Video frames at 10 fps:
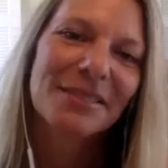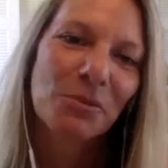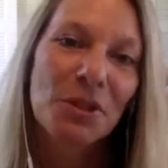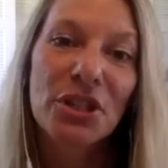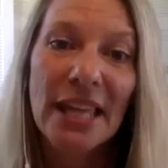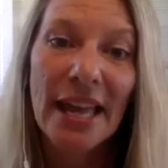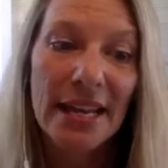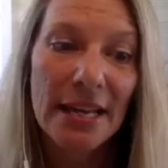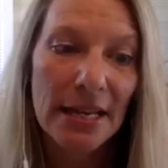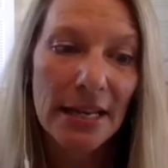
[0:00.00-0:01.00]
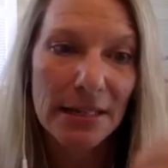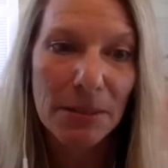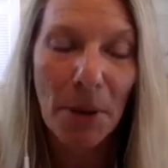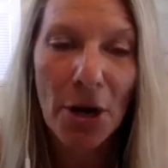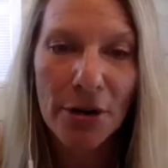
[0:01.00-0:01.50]
Which again is
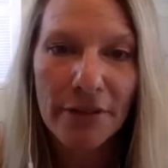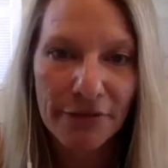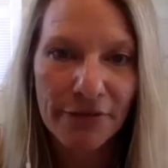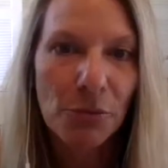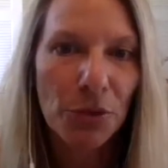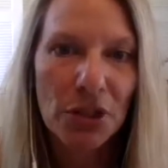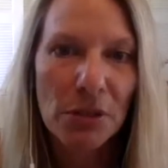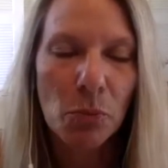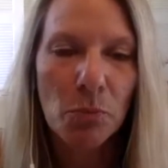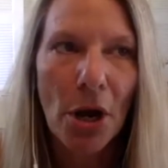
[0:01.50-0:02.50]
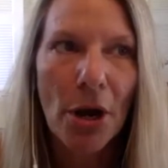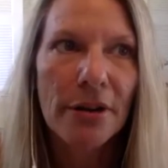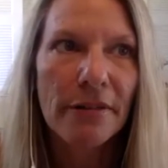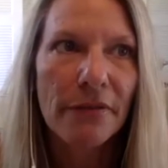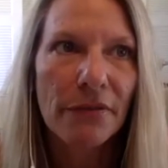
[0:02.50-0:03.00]
part of
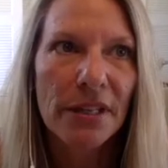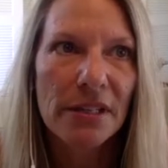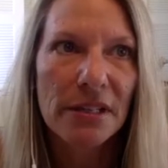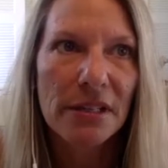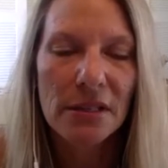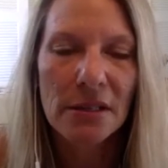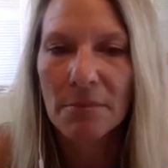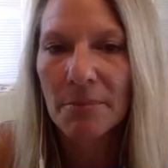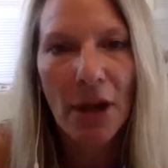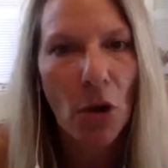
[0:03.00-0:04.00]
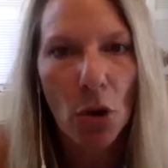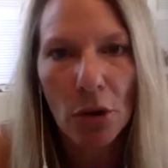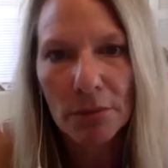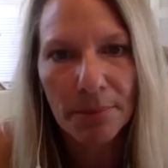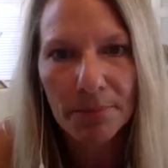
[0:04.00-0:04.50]
this, my
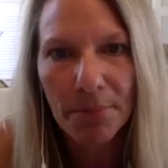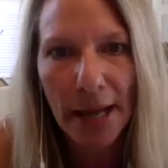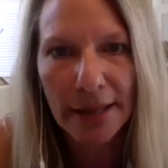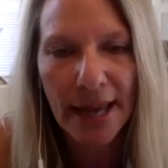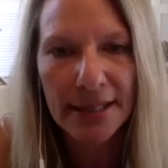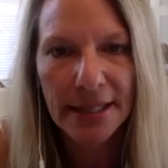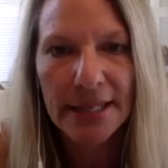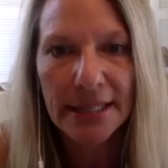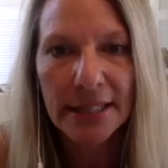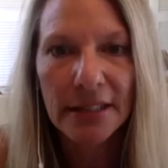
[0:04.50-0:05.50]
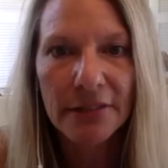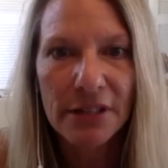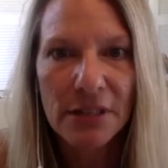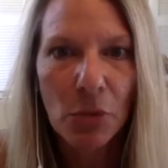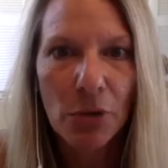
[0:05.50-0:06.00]
whole podcast idea of
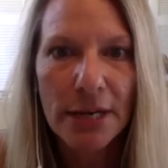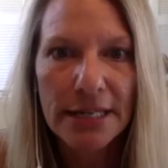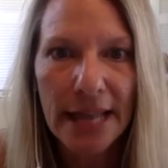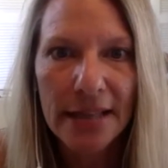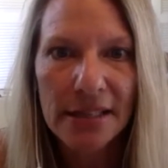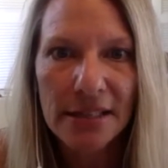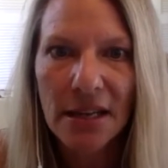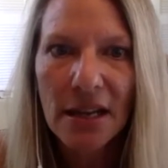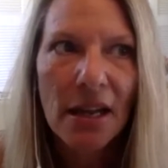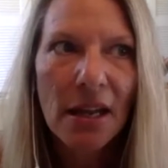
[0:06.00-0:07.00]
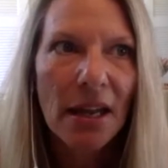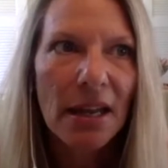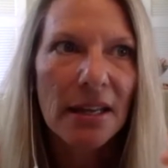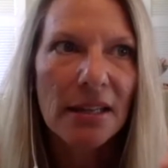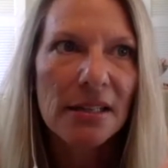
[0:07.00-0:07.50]
exploring death
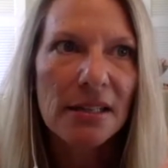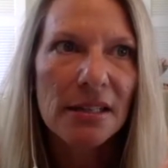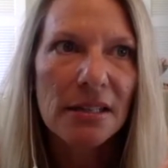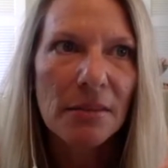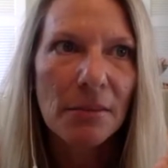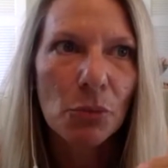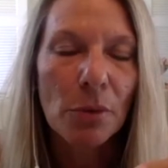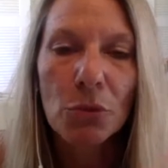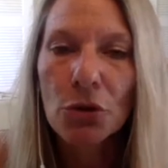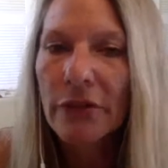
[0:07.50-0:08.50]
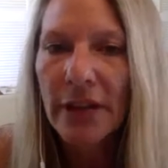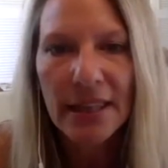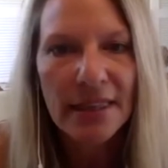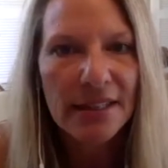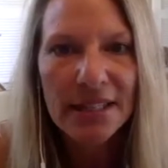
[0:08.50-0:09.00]
is
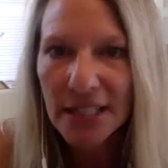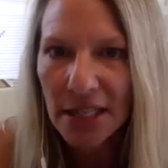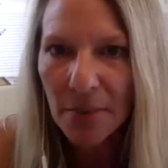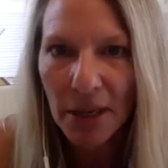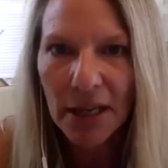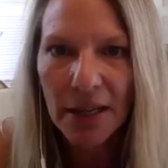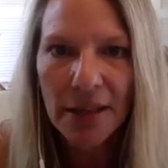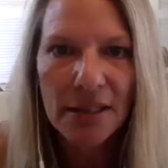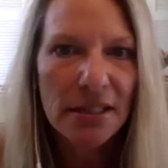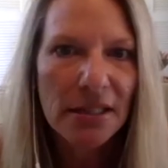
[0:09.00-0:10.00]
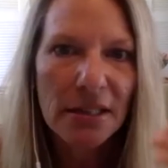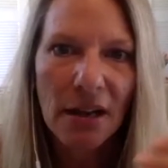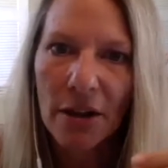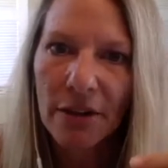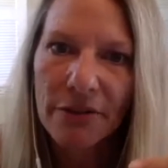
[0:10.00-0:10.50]
removing the stigma,
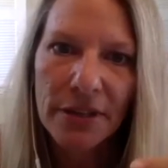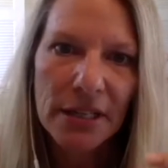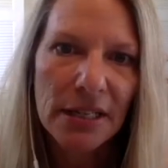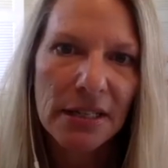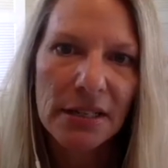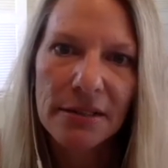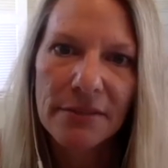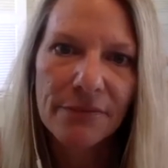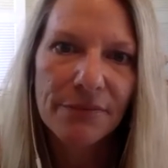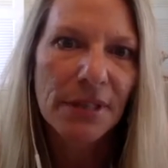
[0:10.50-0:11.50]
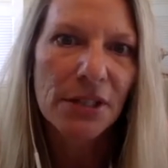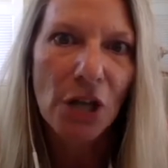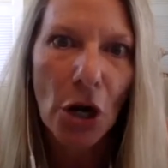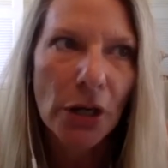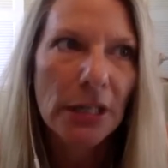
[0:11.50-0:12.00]
all of the
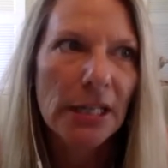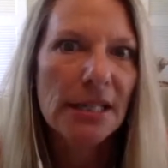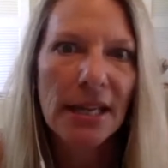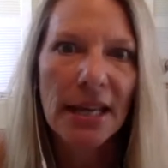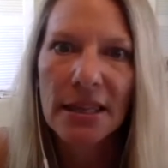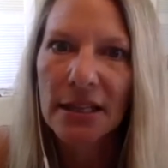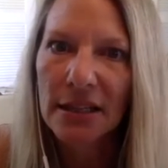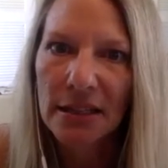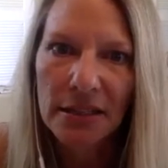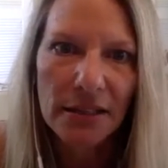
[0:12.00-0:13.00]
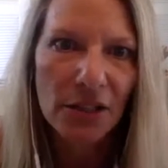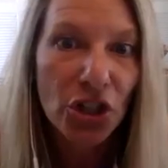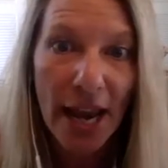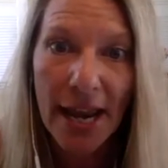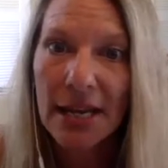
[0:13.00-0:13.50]
darkness and the
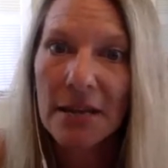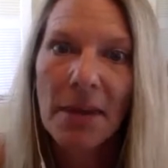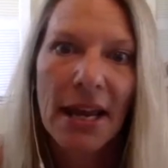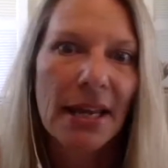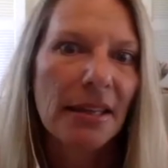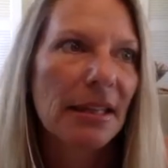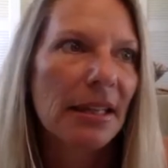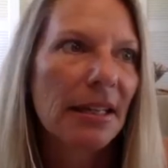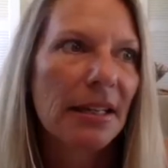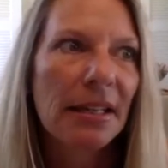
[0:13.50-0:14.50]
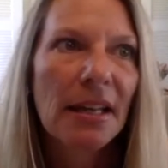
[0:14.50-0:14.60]
shame and the